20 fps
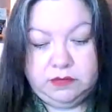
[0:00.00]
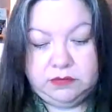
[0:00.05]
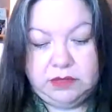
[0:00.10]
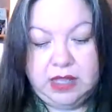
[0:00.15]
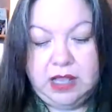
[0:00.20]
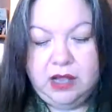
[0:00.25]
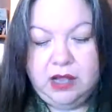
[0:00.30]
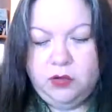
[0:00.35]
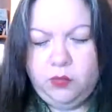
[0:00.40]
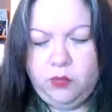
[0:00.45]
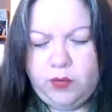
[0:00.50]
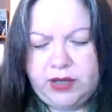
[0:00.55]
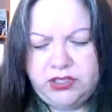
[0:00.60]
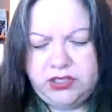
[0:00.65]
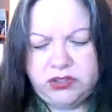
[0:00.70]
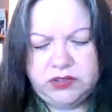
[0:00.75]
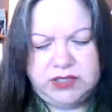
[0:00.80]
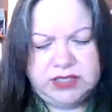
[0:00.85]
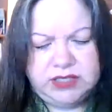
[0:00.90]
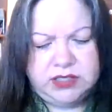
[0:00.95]
Rachel
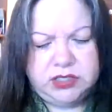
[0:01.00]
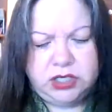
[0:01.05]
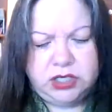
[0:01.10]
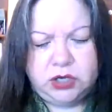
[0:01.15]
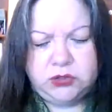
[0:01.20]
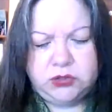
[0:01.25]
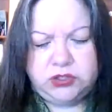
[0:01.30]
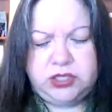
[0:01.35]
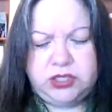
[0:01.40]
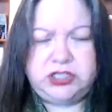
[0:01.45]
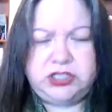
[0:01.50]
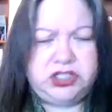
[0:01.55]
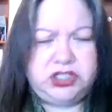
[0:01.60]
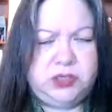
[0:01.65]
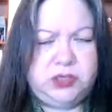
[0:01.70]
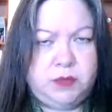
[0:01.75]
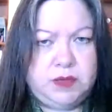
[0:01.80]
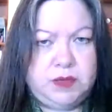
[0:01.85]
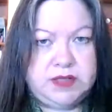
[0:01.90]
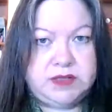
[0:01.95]
didn't know that she
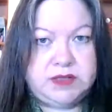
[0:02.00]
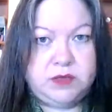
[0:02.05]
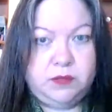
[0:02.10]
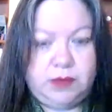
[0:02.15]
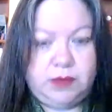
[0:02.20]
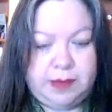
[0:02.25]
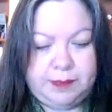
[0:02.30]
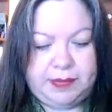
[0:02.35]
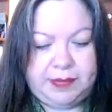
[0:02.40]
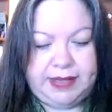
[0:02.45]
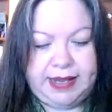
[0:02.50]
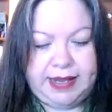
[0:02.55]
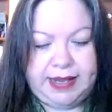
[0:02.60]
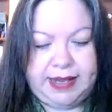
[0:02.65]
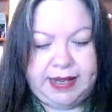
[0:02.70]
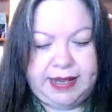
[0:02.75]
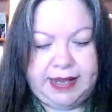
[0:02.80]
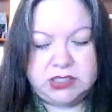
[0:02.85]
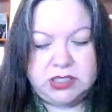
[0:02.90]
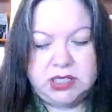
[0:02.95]
was a
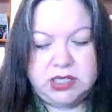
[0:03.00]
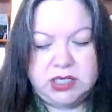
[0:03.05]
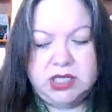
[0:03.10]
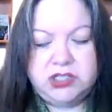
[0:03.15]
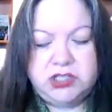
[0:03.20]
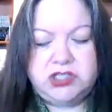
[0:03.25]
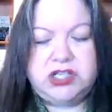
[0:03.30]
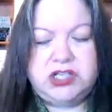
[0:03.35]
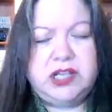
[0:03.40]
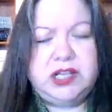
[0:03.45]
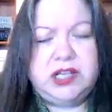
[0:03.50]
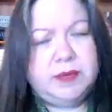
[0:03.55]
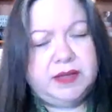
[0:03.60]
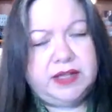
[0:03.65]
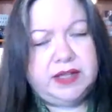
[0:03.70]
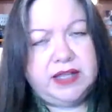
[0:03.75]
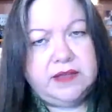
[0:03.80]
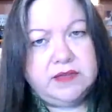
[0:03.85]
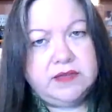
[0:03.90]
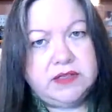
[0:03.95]
replicant. She
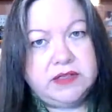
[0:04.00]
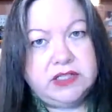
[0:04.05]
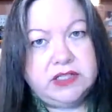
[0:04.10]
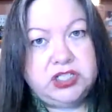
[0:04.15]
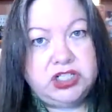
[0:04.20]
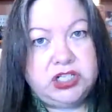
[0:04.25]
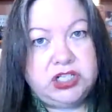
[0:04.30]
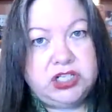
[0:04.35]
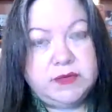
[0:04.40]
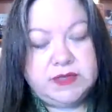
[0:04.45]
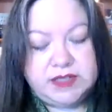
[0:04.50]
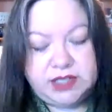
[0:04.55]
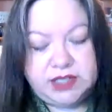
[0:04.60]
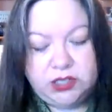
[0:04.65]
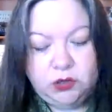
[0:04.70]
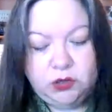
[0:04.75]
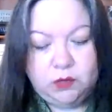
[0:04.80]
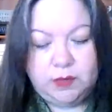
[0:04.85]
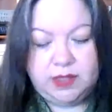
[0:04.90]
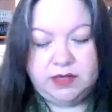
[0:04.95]
believed that she was
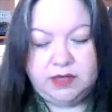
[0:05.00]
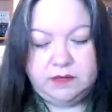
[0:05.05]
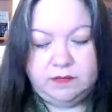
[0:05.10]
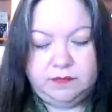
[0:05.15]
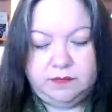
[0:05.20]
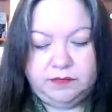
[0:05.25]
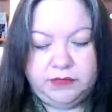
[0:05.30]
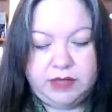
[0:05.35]
human.